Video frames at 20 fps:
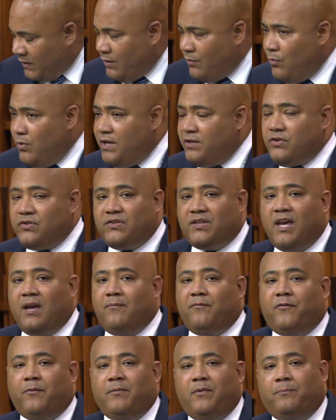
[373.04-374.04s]
we just came
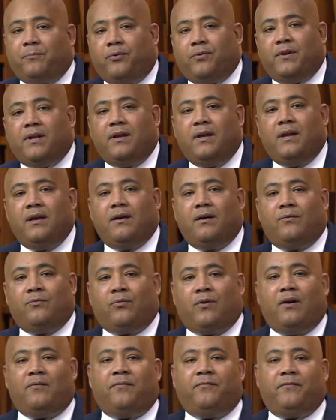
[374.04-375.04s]
from a pretty
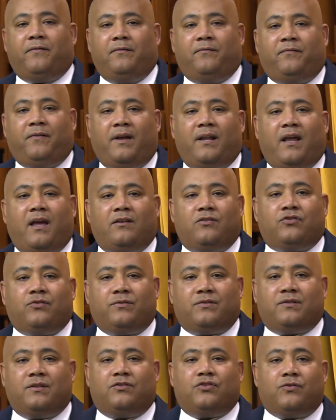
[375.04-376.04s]
rough financial
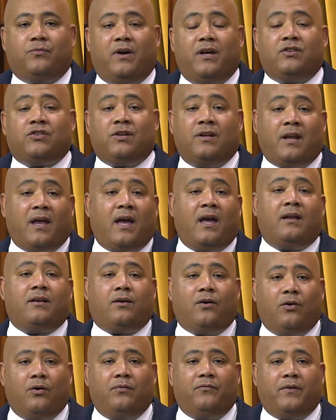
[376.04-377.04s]
situation and
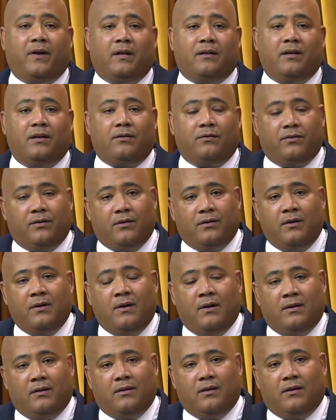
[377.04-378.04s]
COVID. You know,
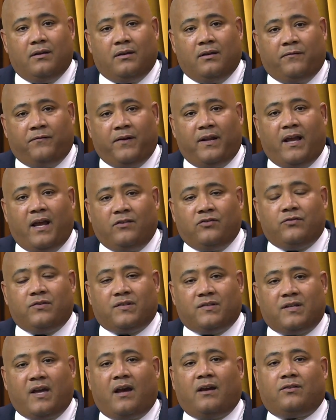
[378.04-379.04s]
the financial
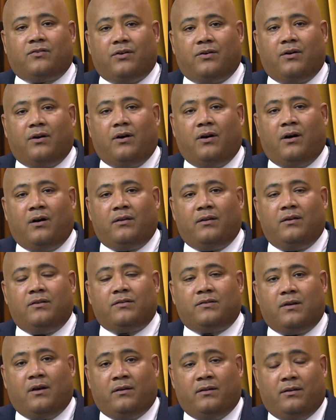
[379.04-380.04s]
sector on
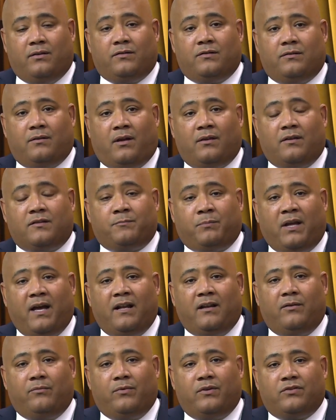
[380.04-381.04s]
this
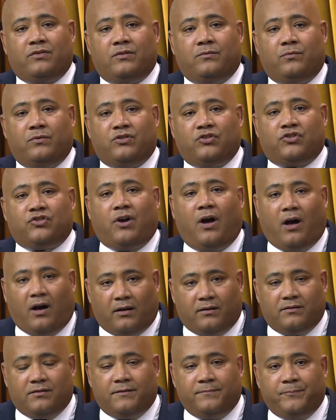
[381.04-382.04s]
planet was
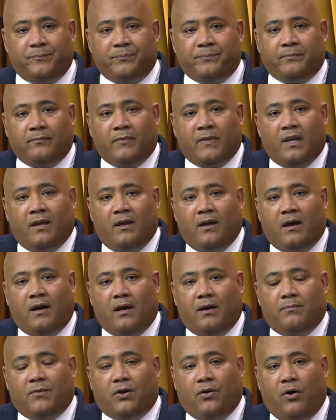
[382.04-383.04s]
shocked.
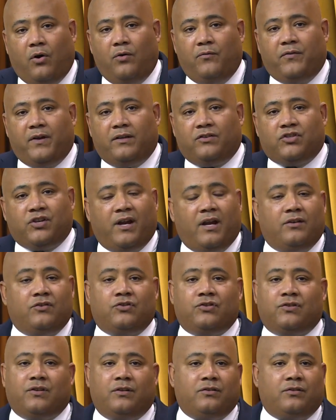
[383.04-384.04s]
COVID
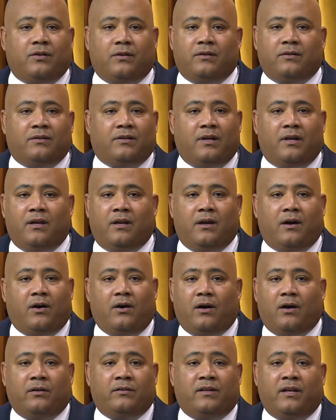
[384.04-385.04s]
changed the
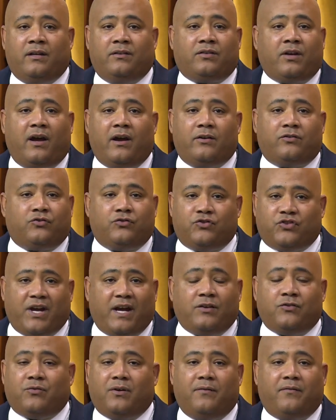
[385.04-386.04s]
entire
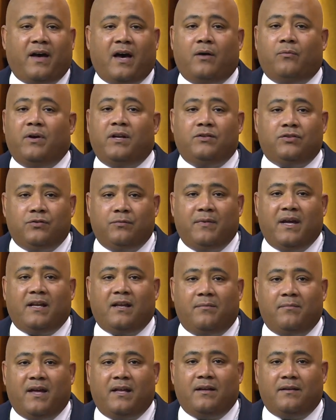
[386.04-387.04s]
trajectory of how we do
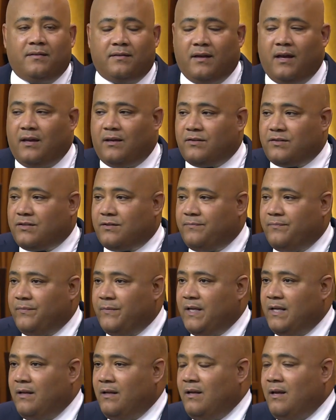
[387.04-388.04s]
many things,
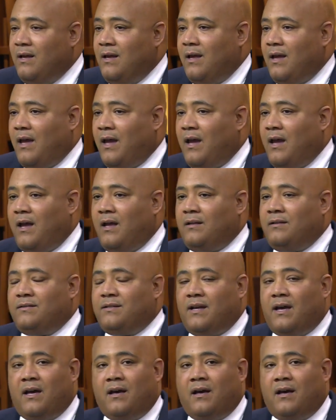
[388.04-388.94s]
and